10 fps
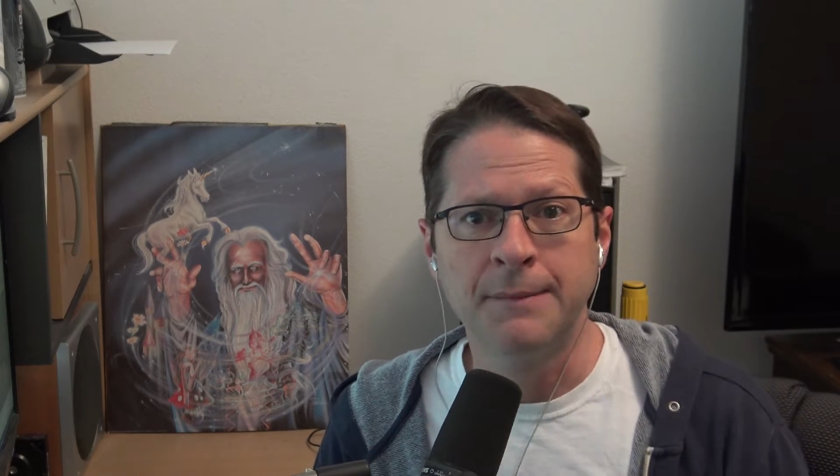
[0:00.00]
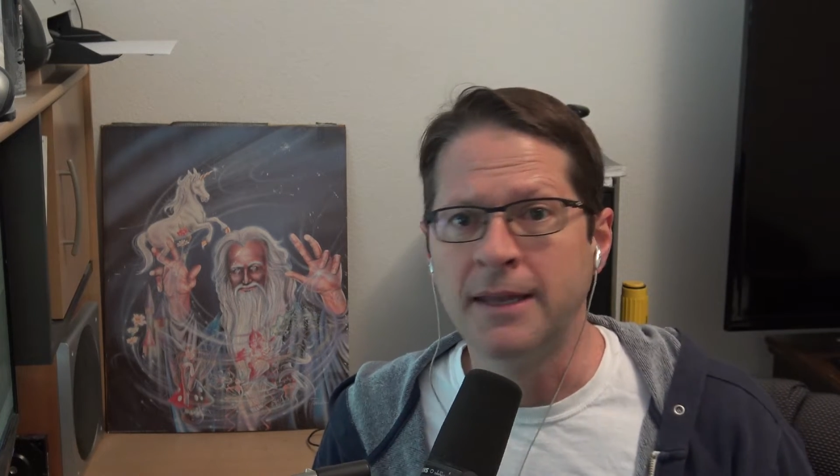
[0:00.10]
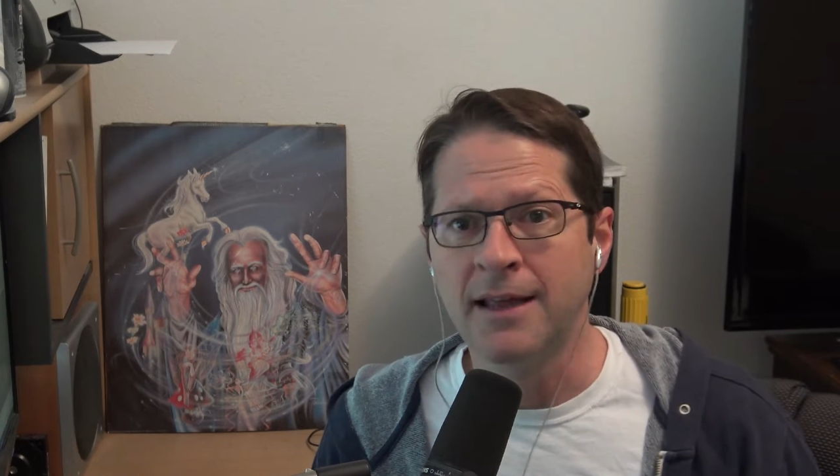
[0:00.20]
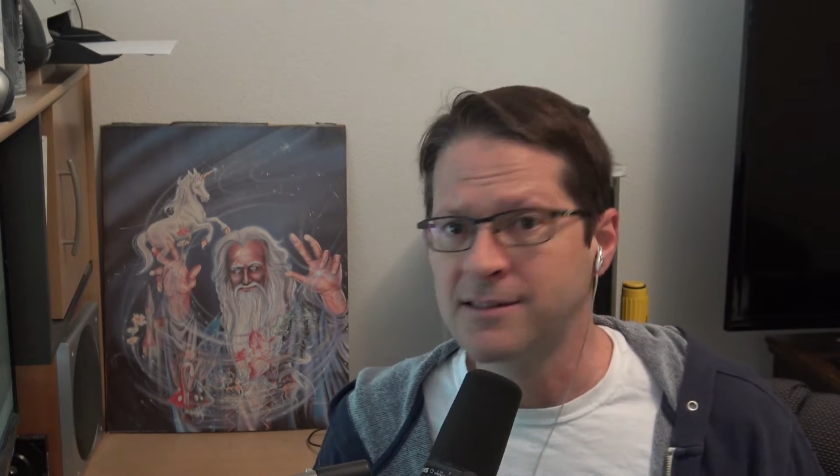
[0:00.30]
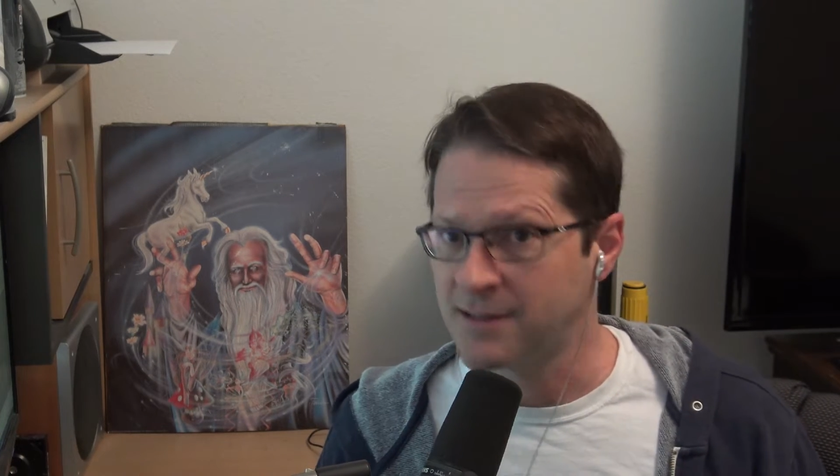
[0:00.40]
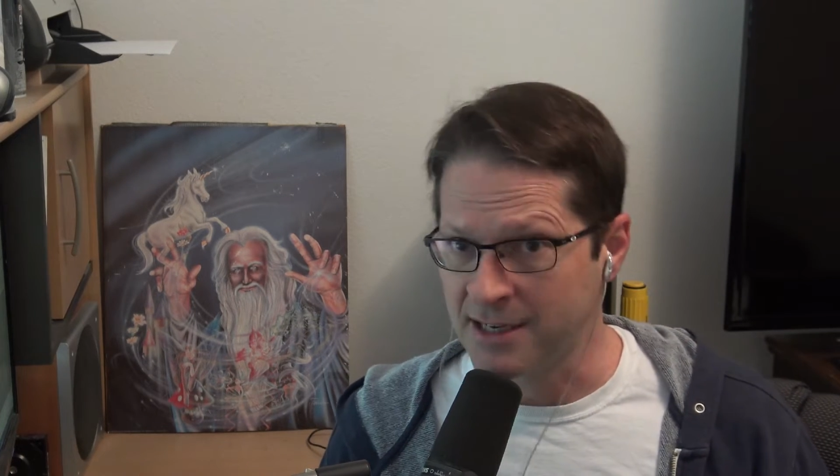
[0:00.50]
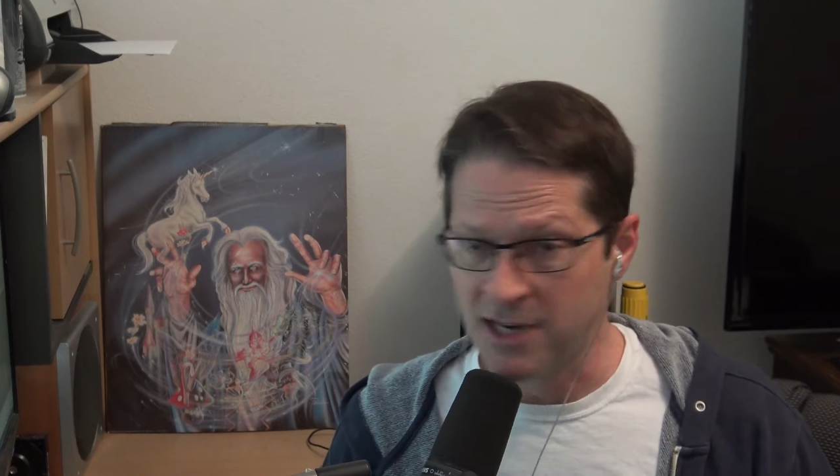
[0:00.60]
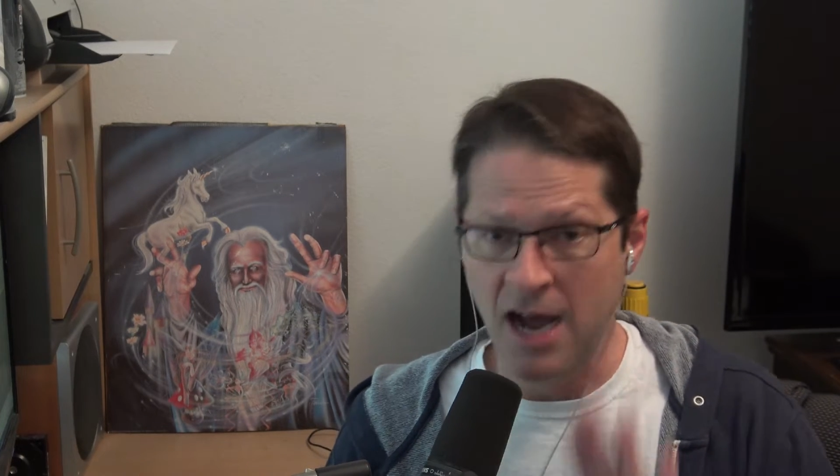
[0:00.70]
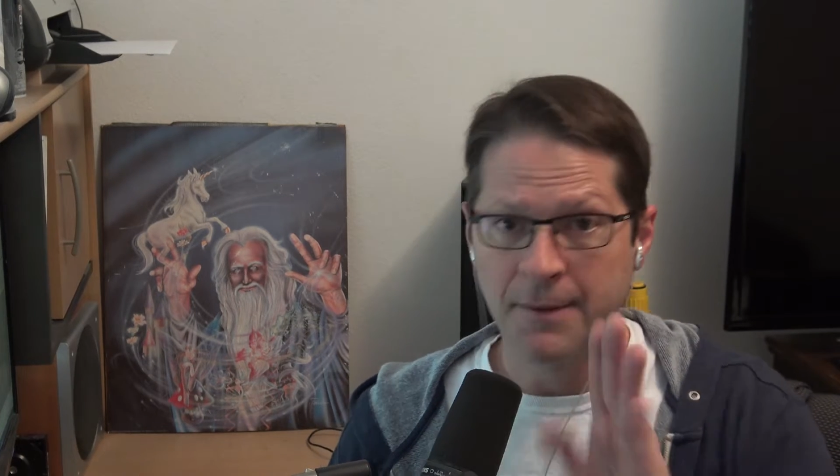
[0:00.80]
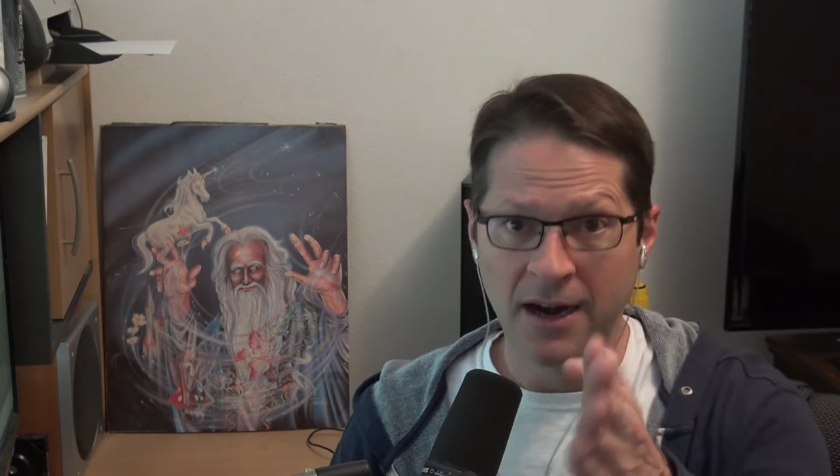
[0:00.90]
I mean, that's
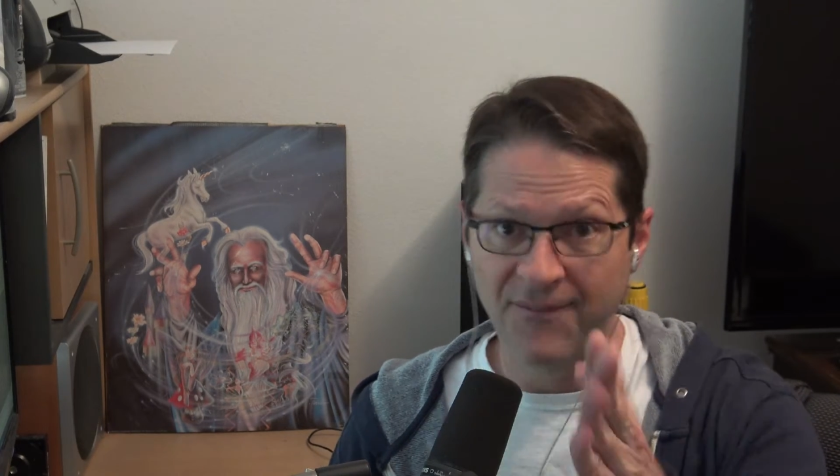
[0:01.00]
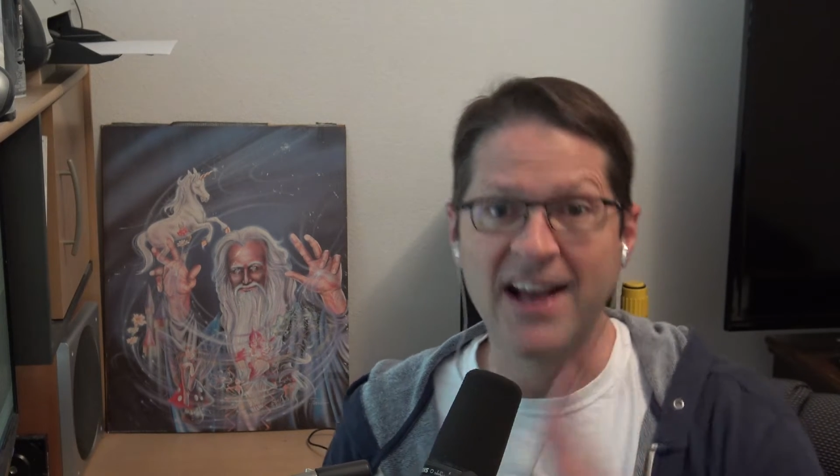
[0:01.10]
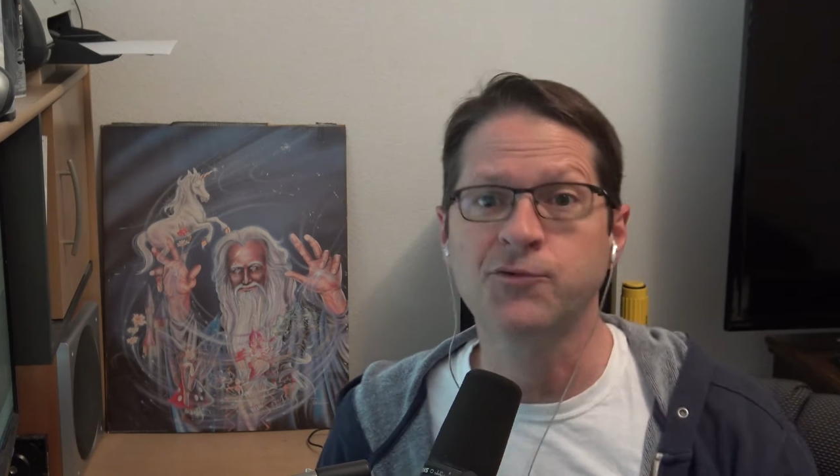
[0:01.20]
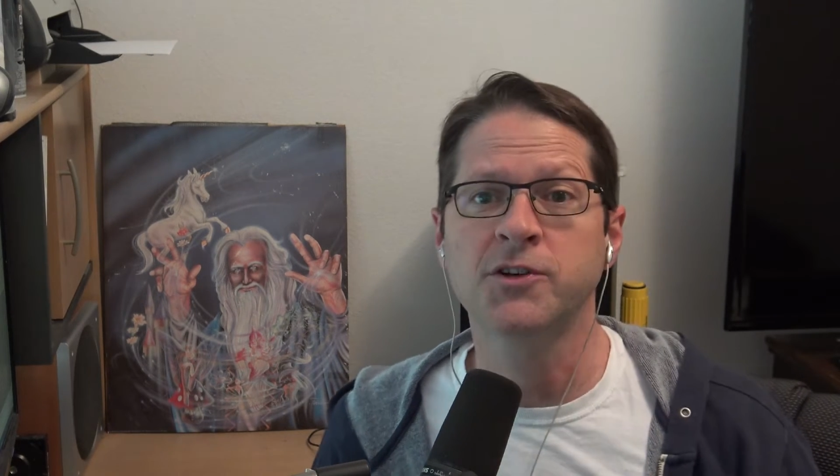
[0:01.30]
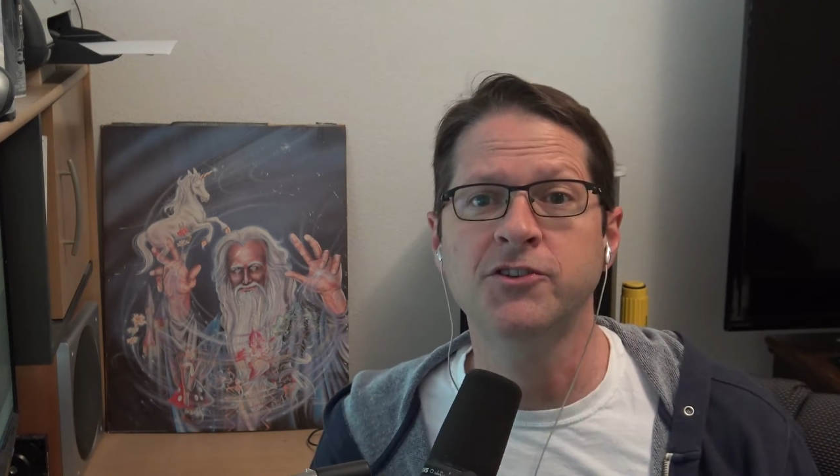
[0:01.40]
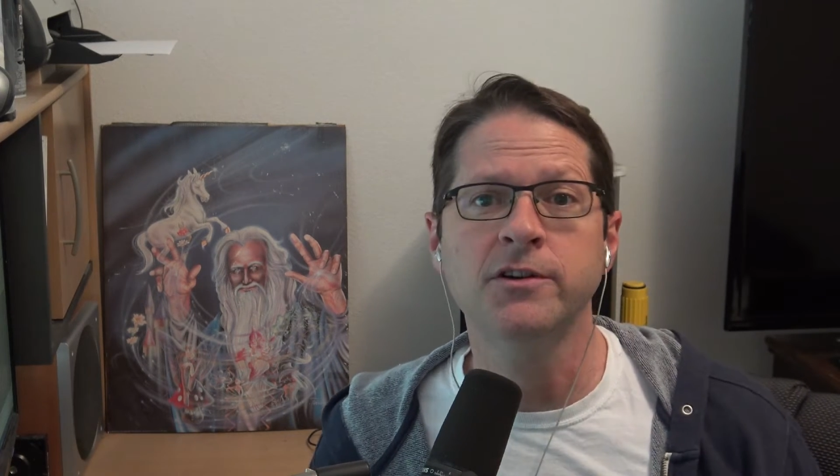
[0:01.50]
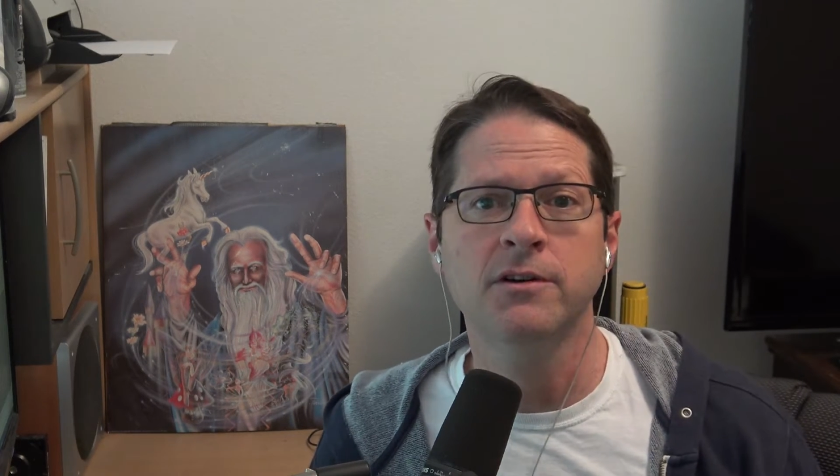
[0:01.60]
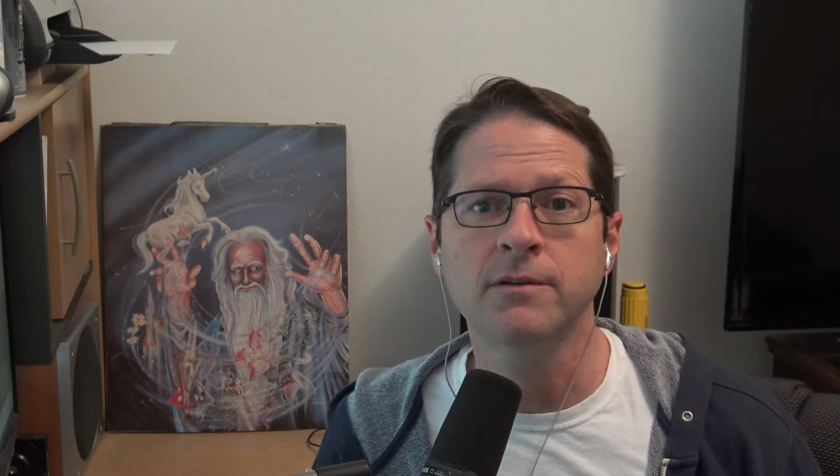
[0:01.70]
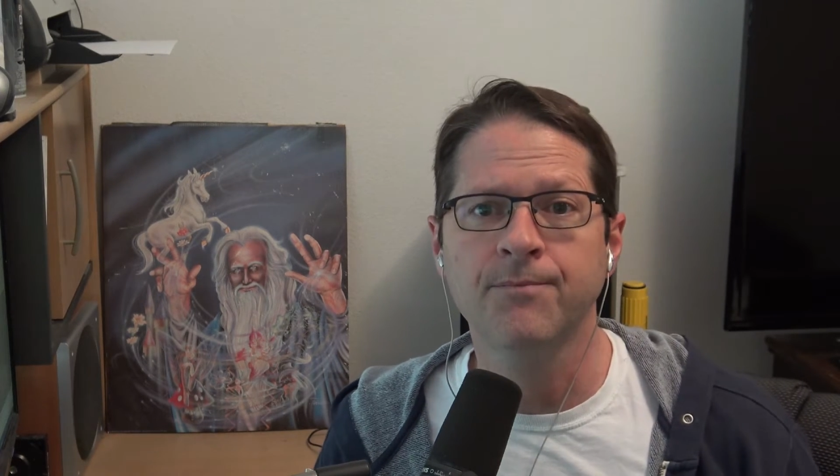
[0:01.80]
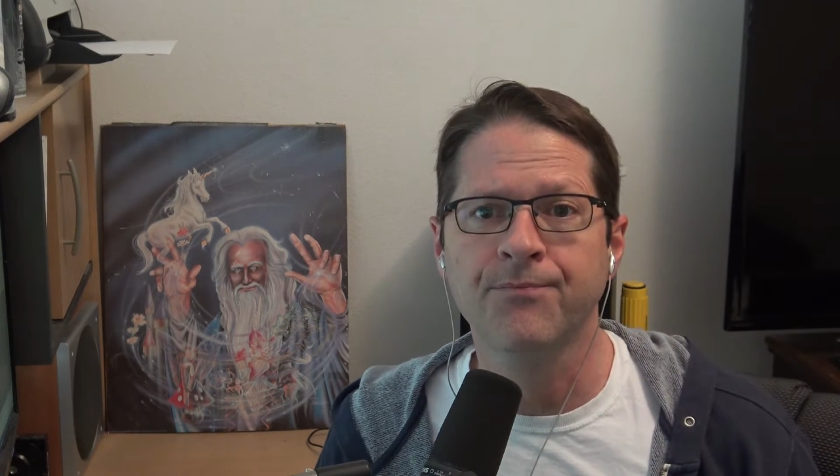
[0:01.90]
common. And if that's what you're
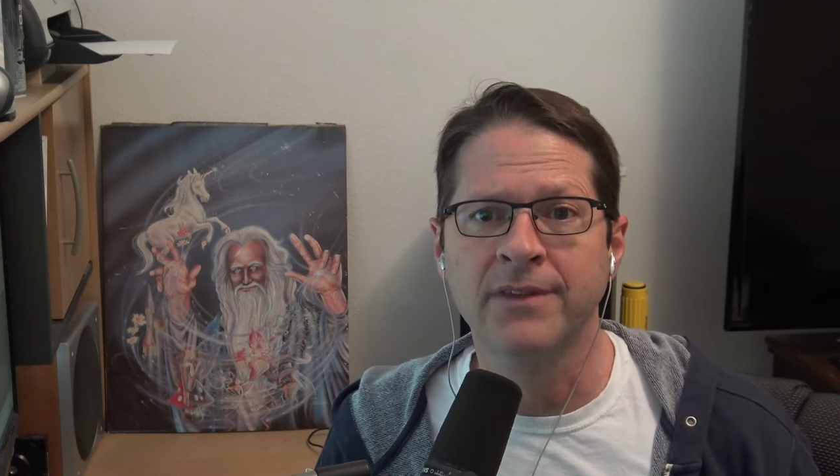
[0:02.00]
doing,